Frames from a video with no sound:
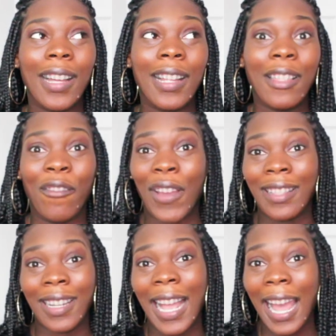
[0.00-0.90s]
the
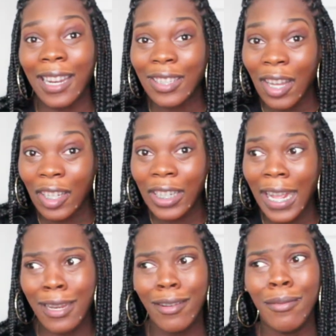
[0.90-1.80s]
fact that I had a daughter
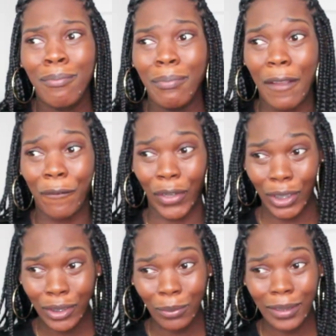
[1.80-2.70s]
and my
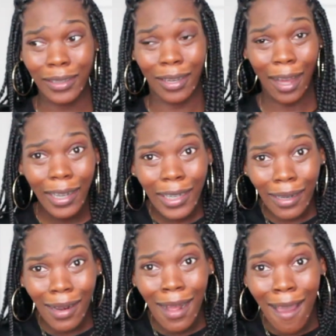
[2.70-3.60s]
first was a daughter,
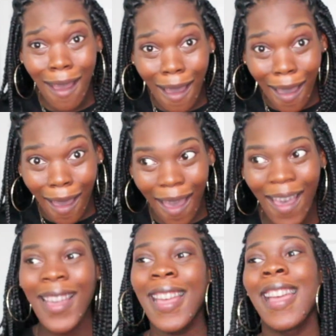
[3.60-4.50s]

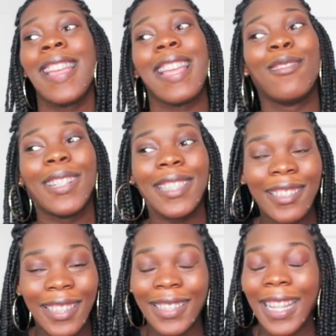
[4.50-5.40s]
it
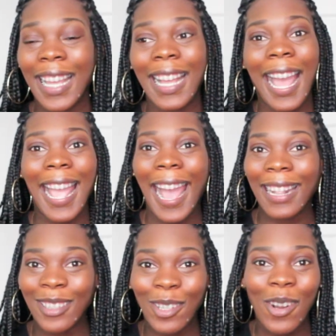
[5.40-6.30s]
was just like I
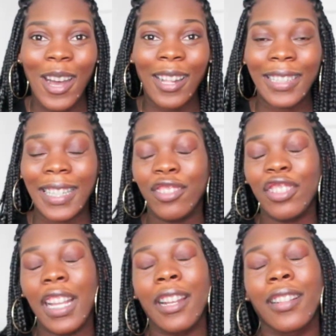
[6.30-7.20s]
had to go all in.
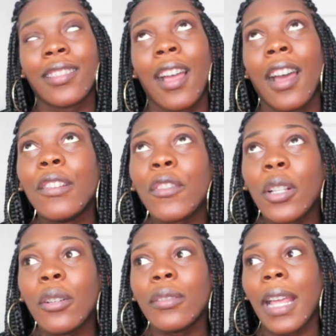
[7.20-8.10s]
She had a ton of
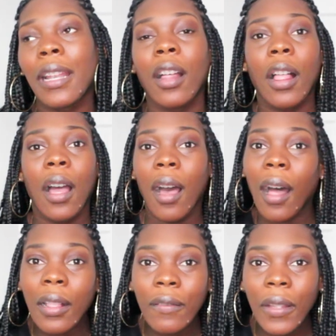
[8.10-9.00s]
clothes, and
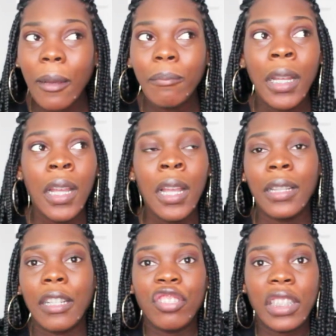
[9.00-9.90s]
all of them,
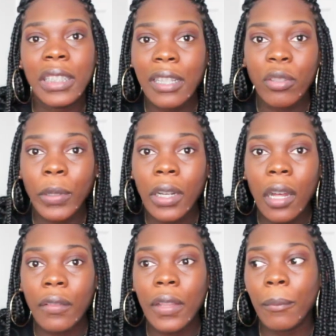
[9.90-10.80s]
like, she didn't get to wear
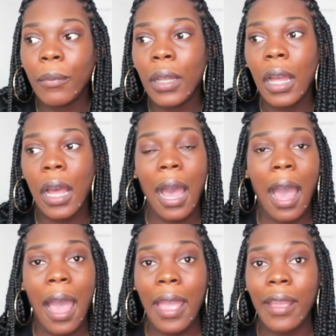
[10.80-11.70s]
all of them.
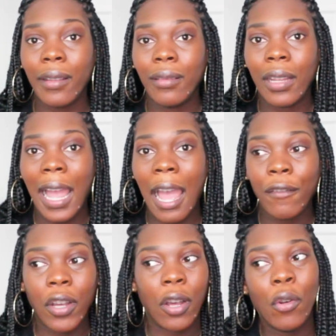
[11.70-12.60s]
I
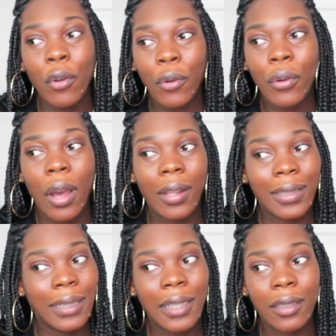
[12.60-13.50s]
have a whole,
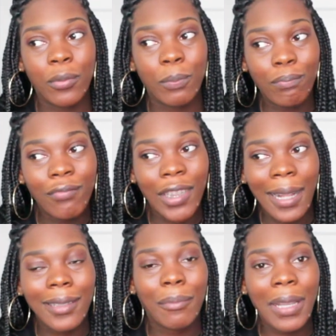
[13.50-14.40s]
in this
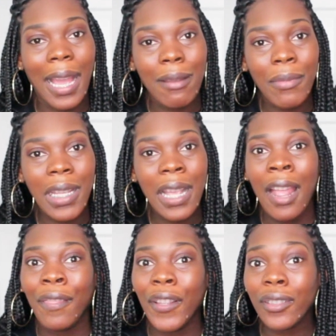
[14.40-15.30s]
closet behind me,
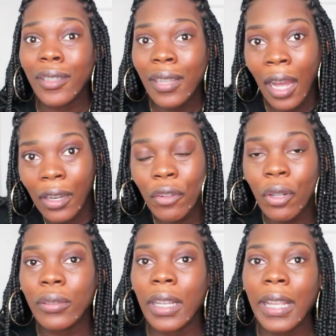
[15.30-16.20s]
there's a ton of
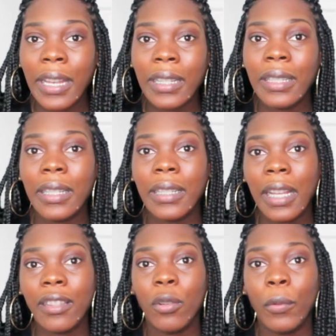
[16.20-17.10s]
clothes that Kennedy didn't
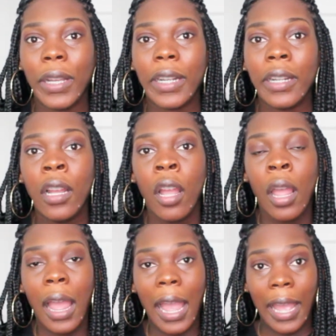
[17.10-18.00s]
get to wear,
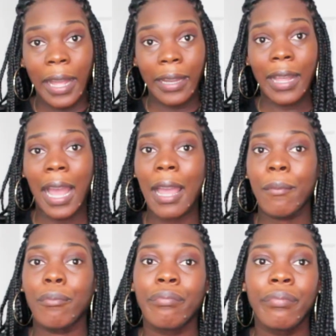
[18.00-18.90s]
and that
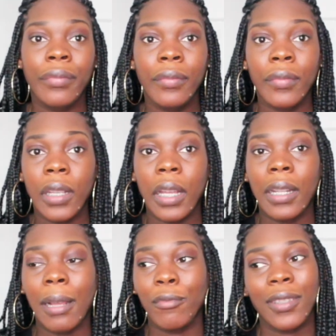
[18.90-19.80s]
I'm
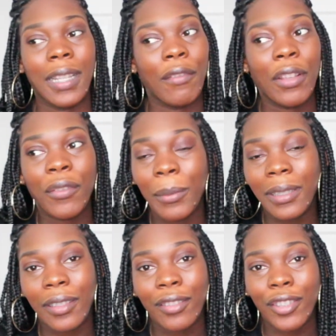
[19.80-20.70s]
just saving for my
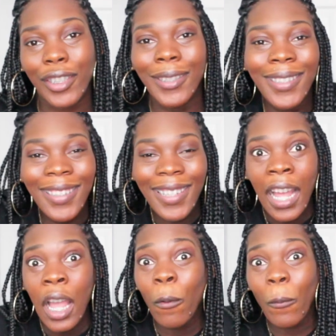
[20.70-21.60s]
sister
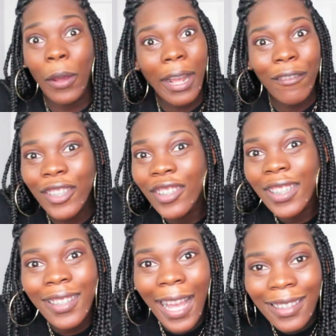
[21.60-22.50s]
whenever she
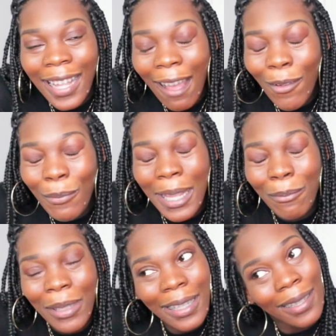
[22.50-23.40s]
decides to have a
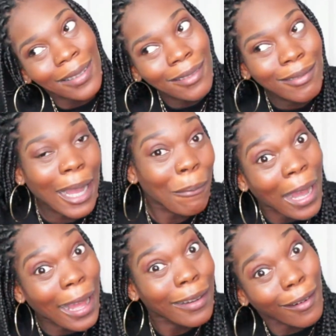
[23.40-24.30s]
baby. Come
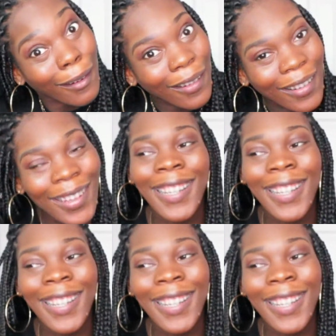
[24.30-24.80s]
on, girl.